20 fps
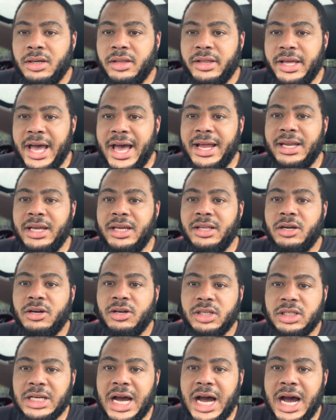that I need to
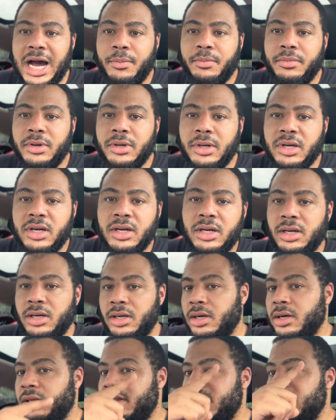go shop
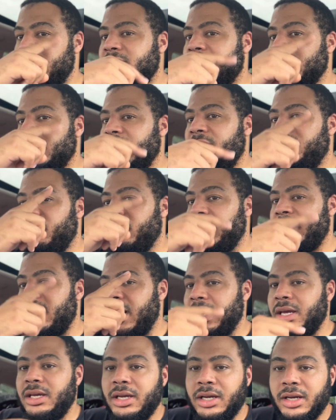this delivery
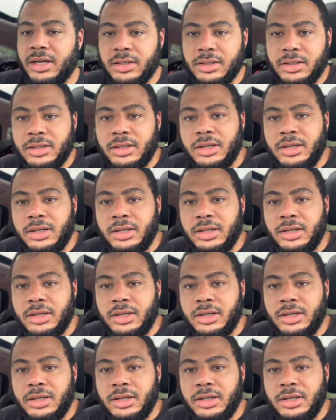right here.